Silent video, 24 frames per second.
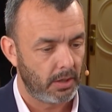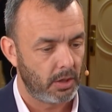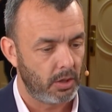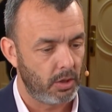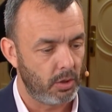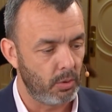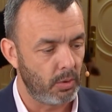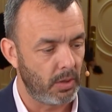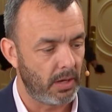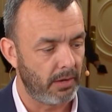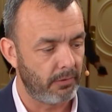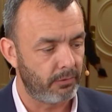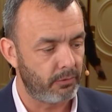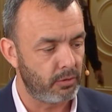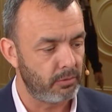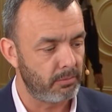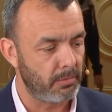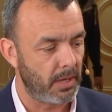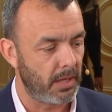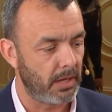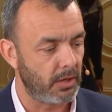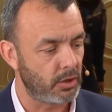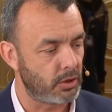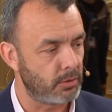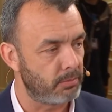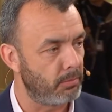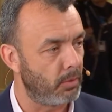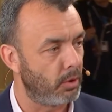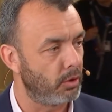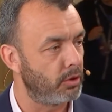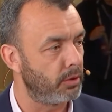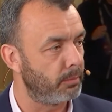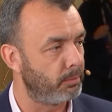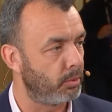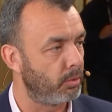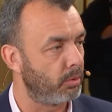you have to manage
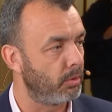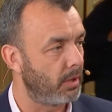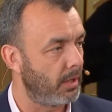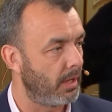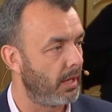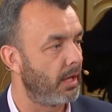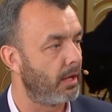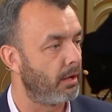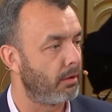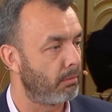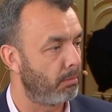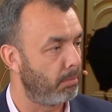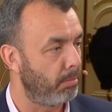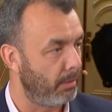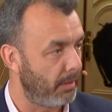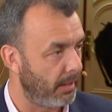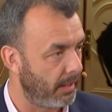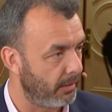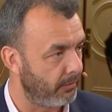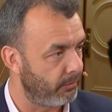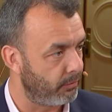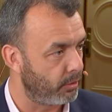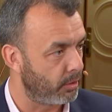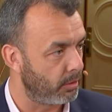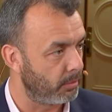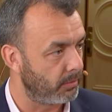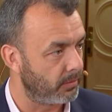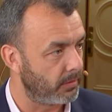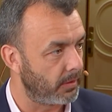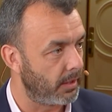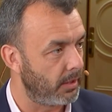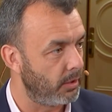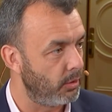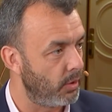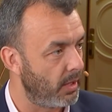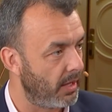multiple cloud platforms,
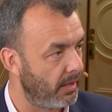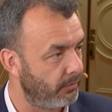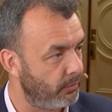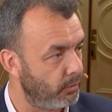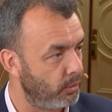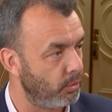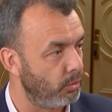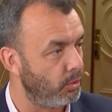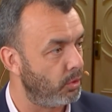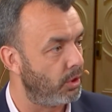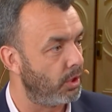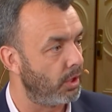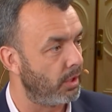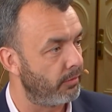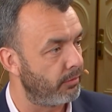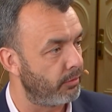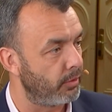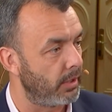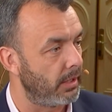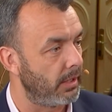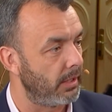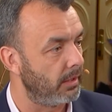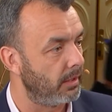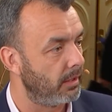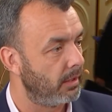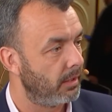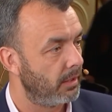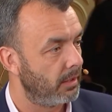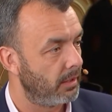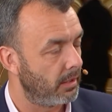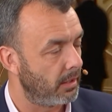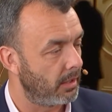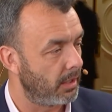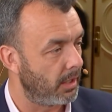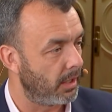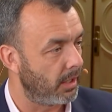and you have to govern it
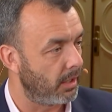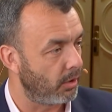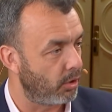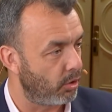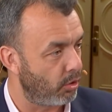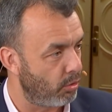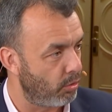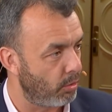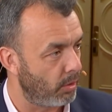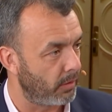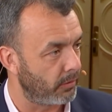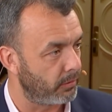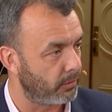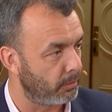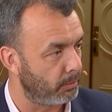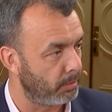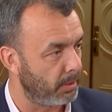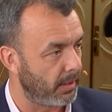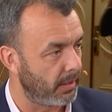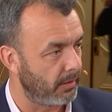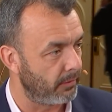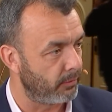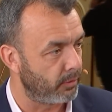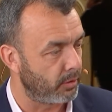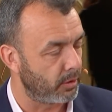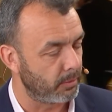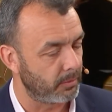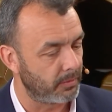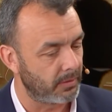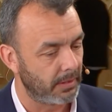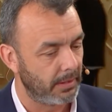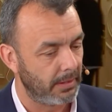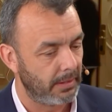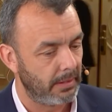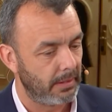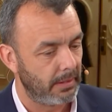across the platforms.